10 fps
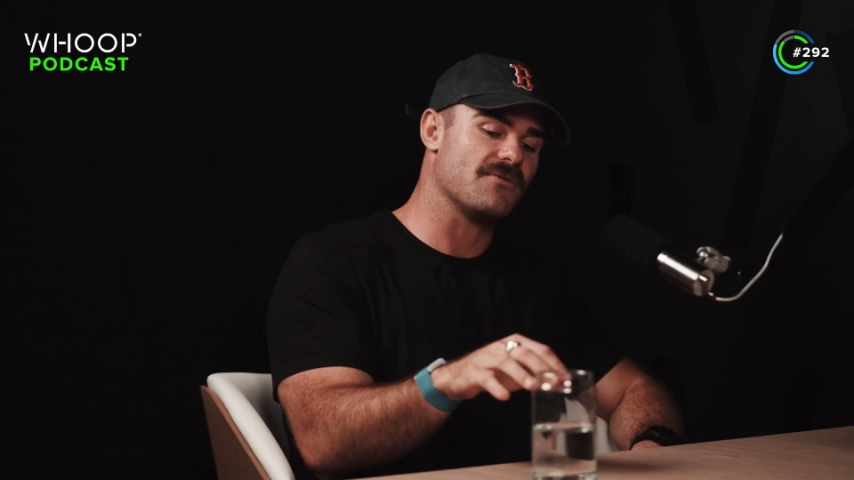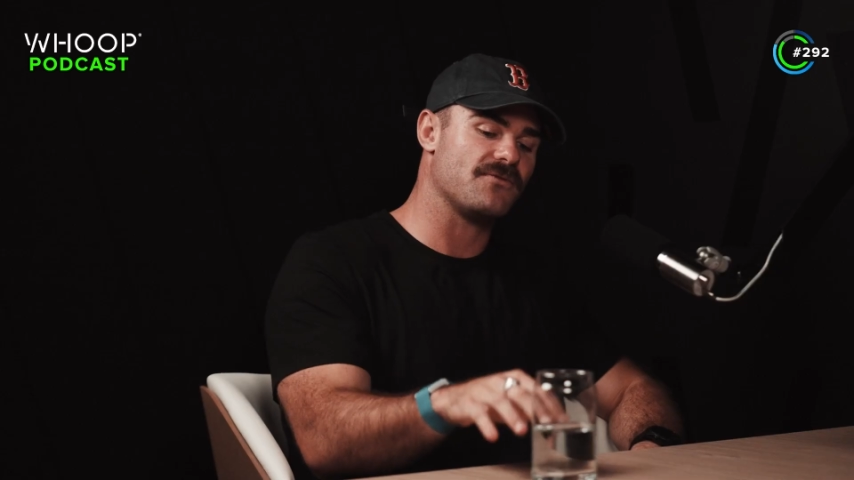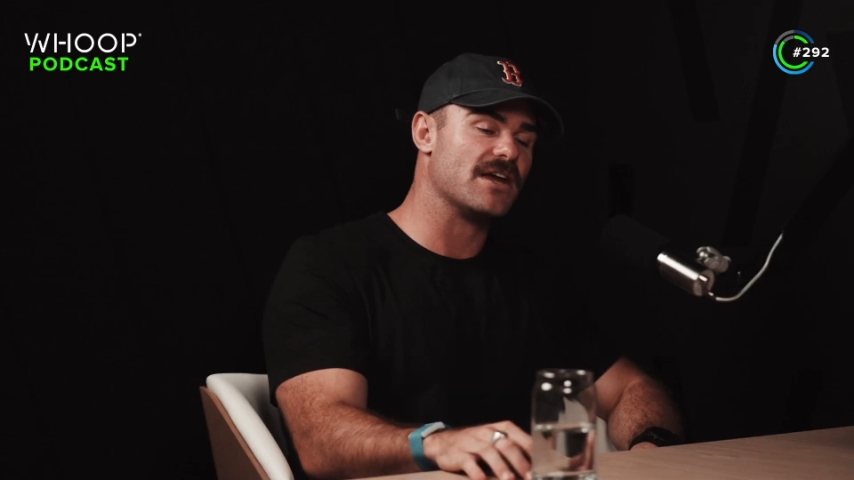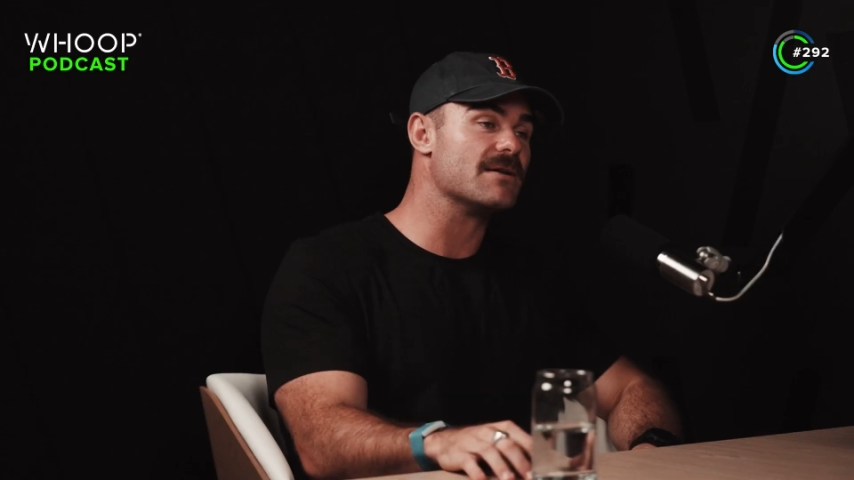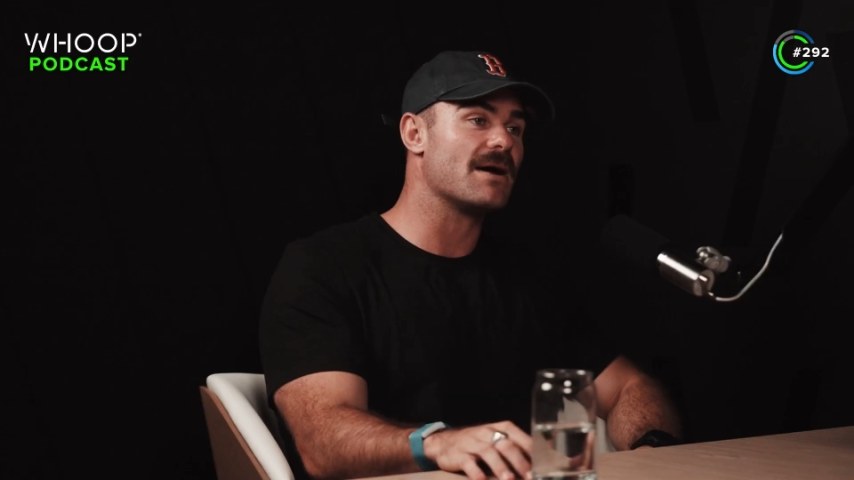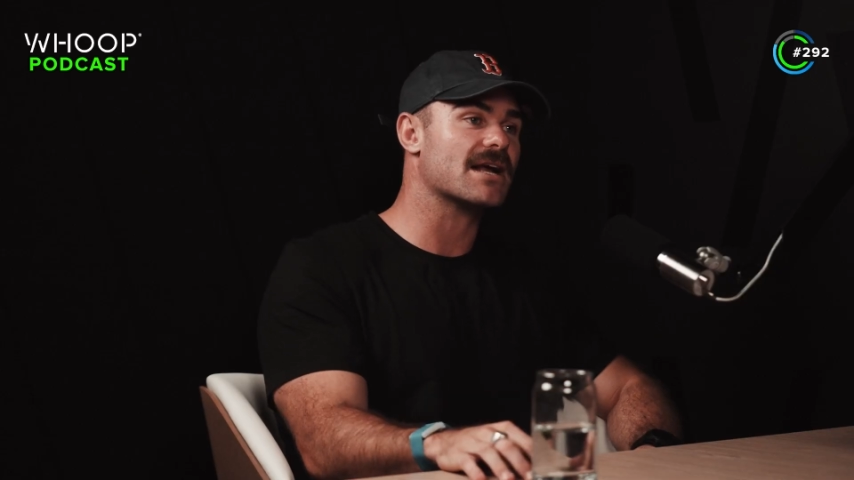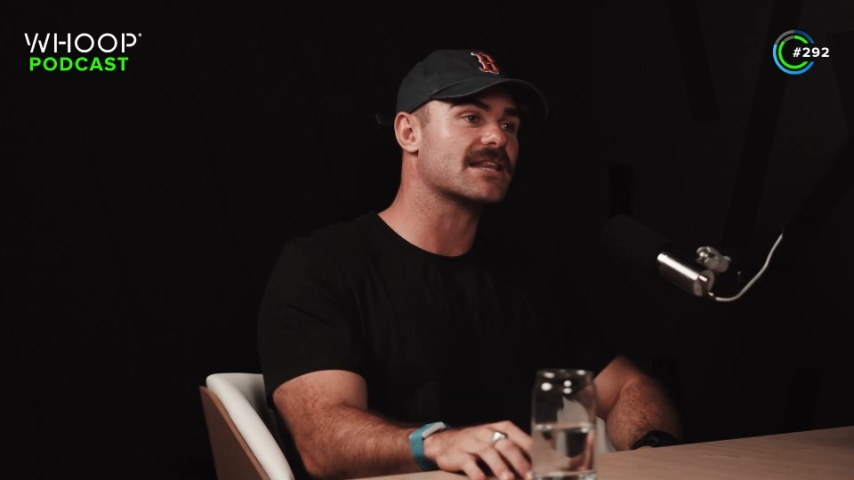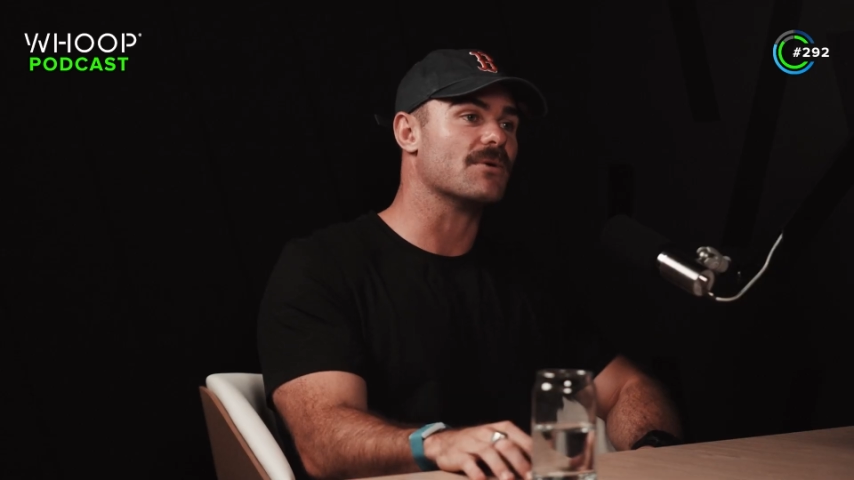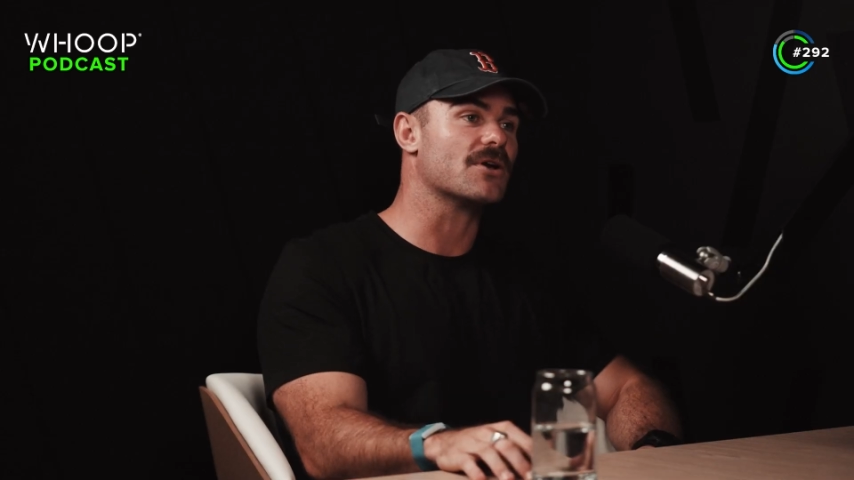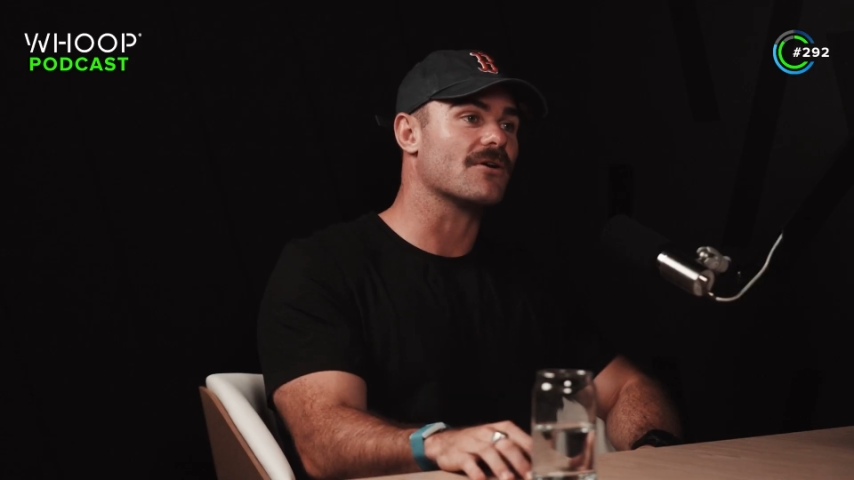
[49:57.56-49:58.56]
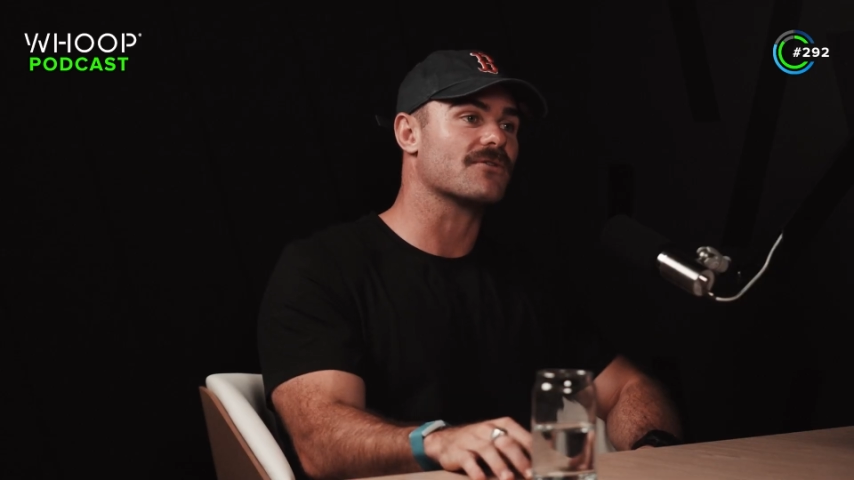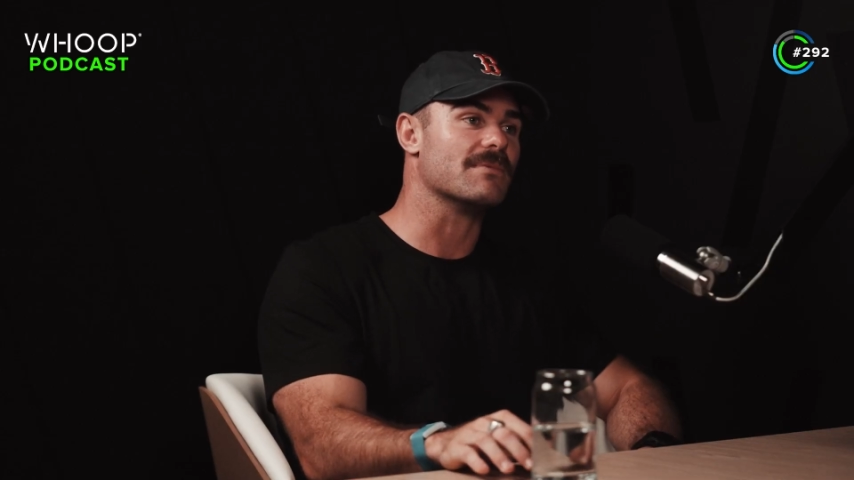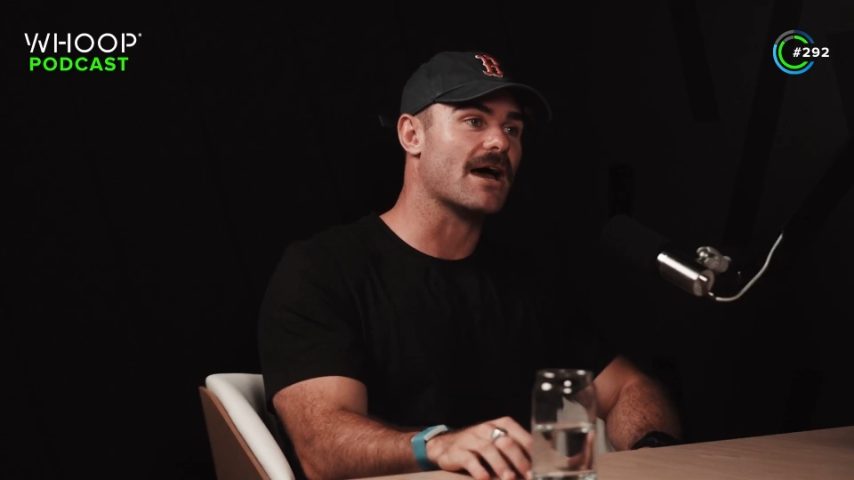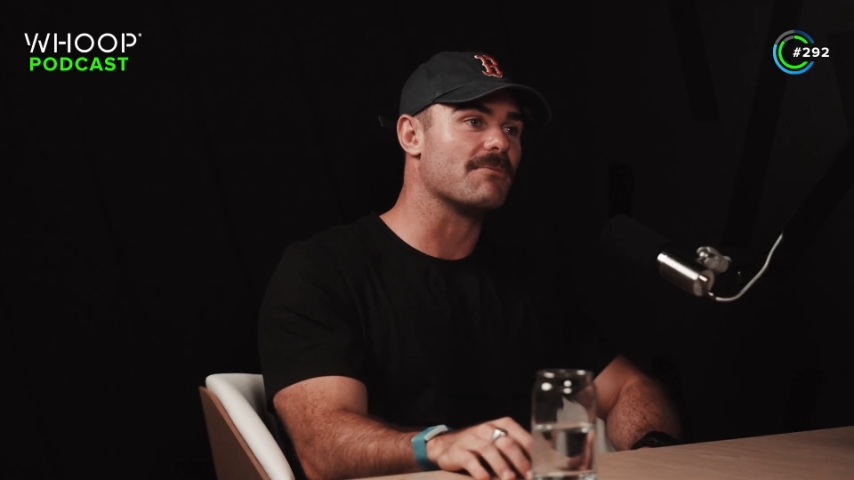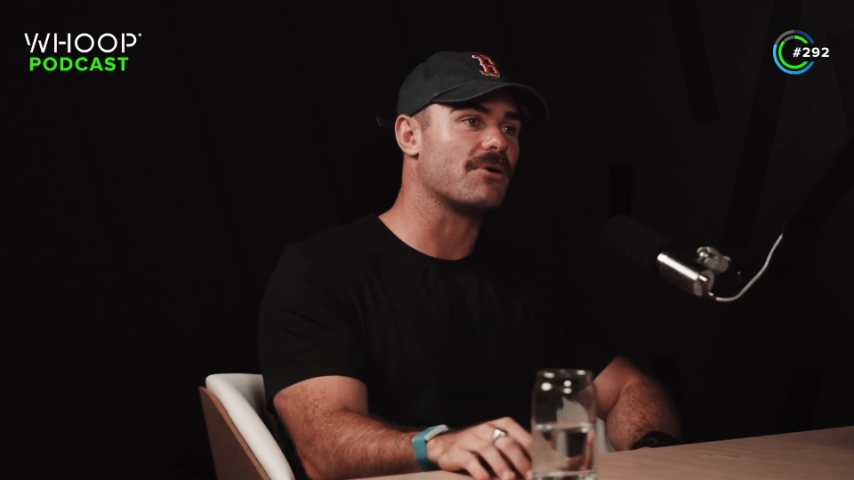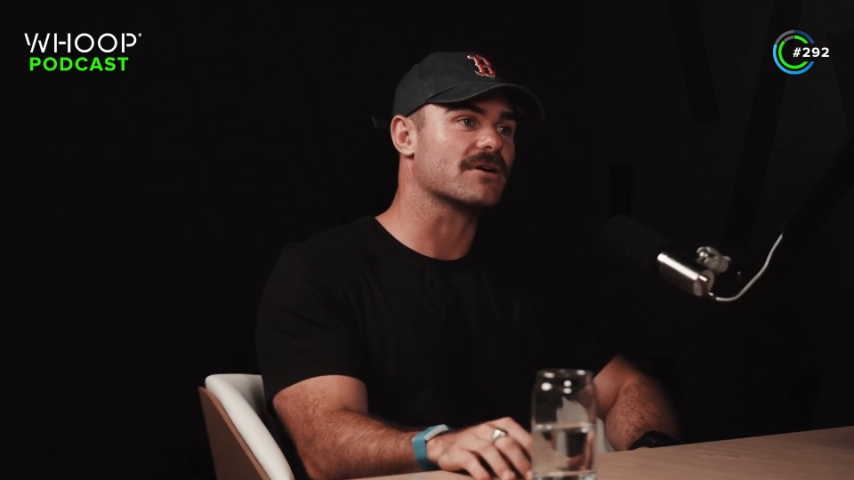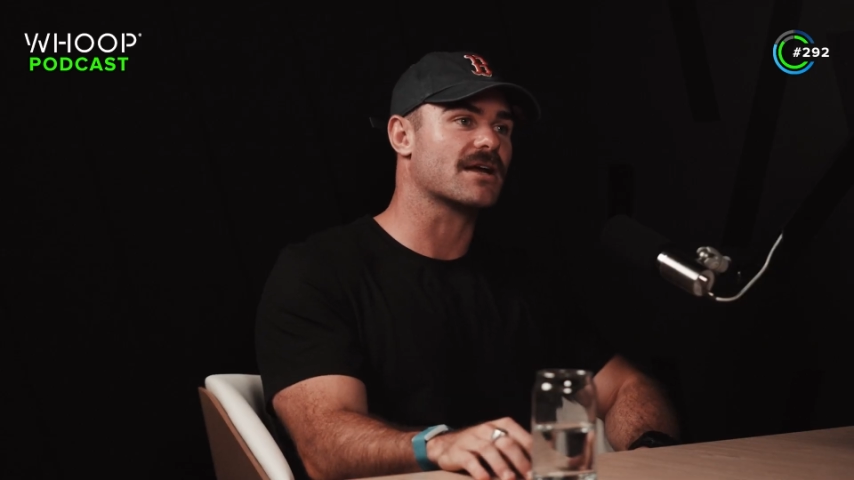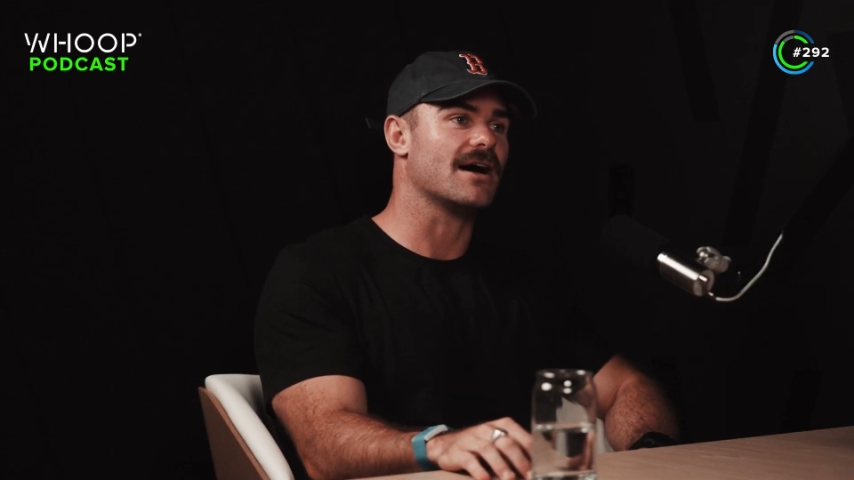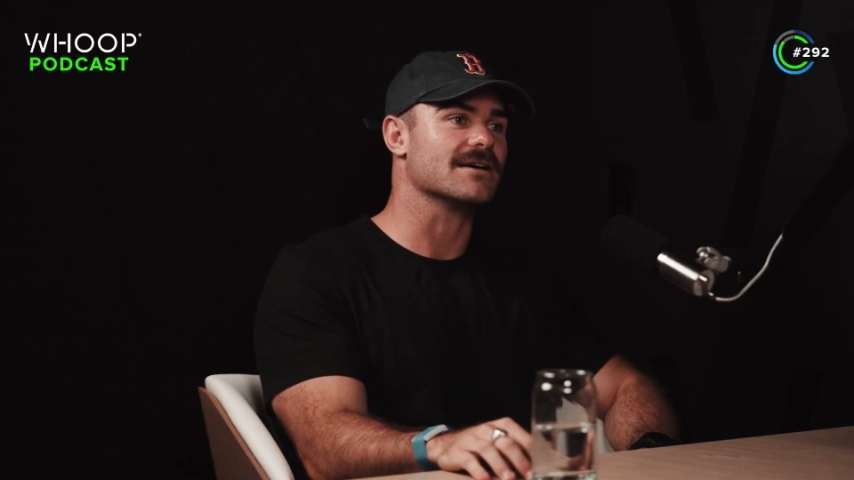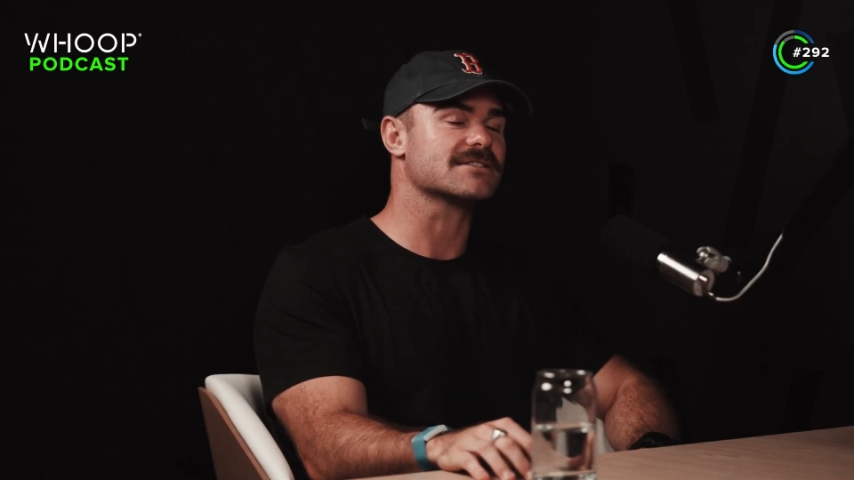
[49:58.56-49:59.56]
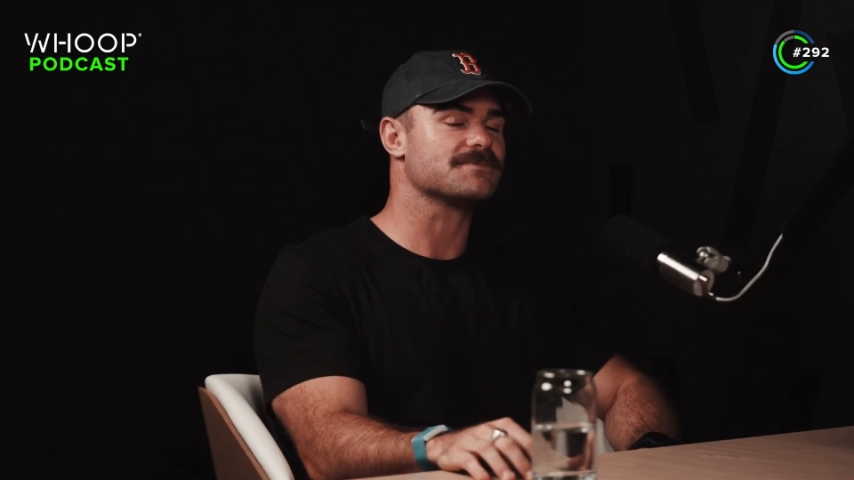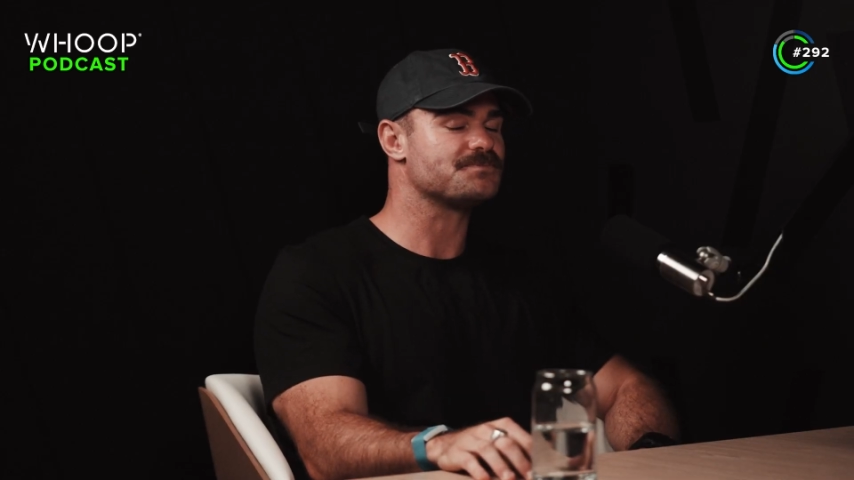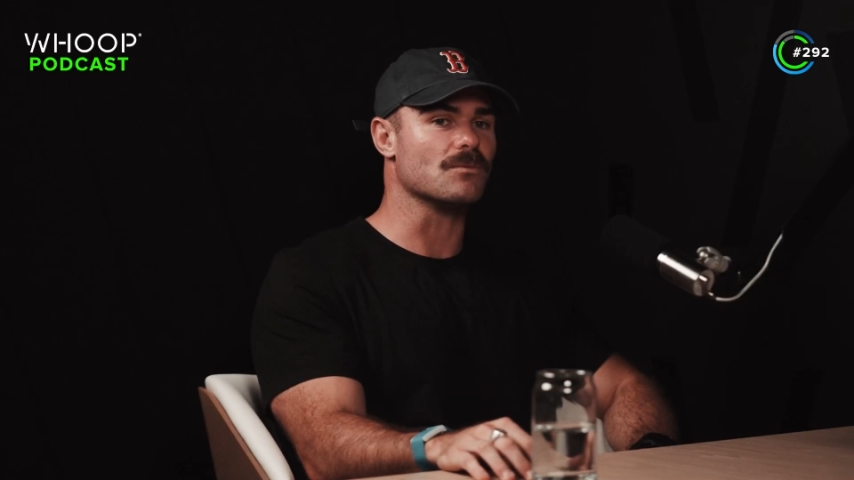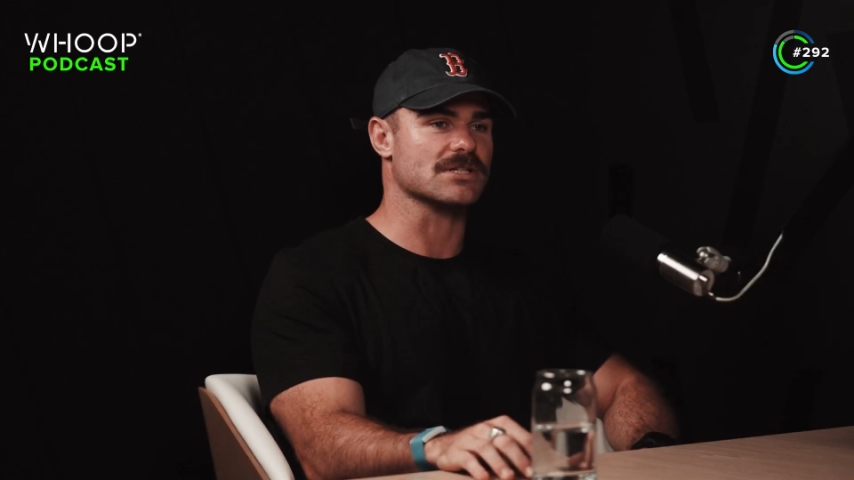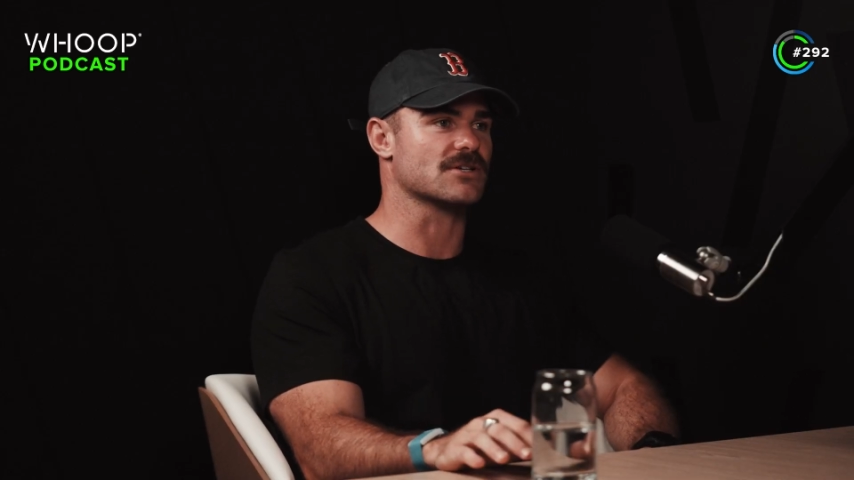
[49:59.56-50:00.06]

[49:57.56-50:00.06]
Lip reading: feedback that we got from that podcast was